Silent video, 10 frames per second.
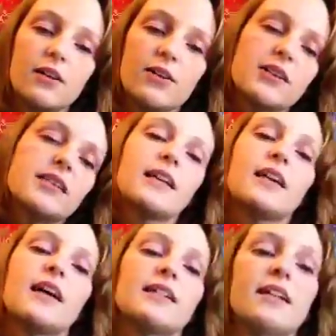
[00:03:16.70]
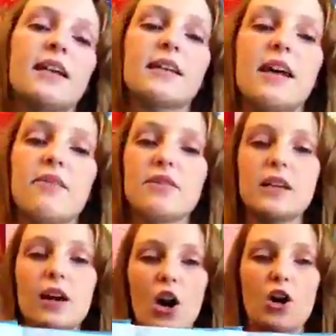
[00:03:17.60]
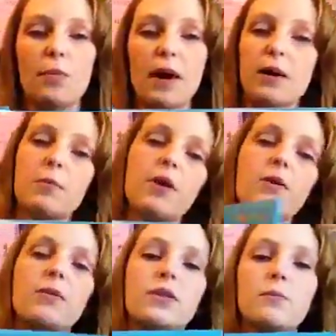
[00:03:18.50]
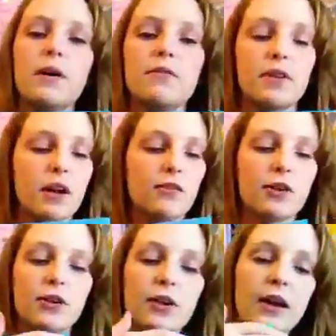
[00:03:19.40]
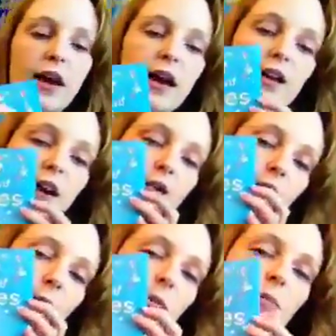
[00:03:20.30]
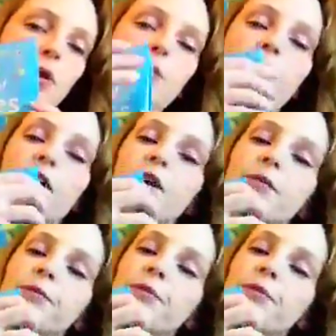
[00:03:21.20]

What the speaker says: let's see, it's a nice hefty hardback book with a puffy cover and a ribbon bookmark.